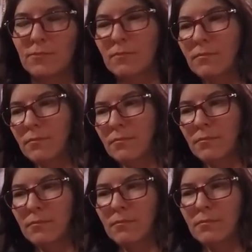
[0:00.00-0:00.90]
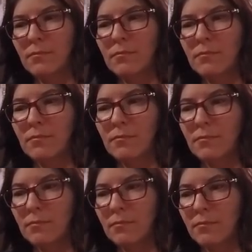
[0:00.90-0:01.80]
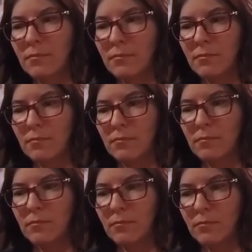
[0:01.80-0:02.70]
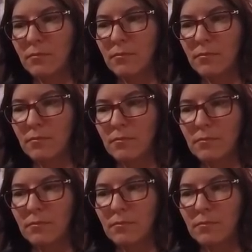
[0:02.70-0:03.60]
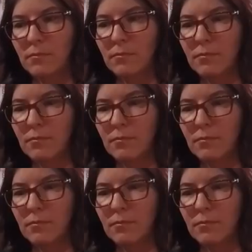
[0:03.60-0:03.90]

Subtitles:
The person shown says nothing.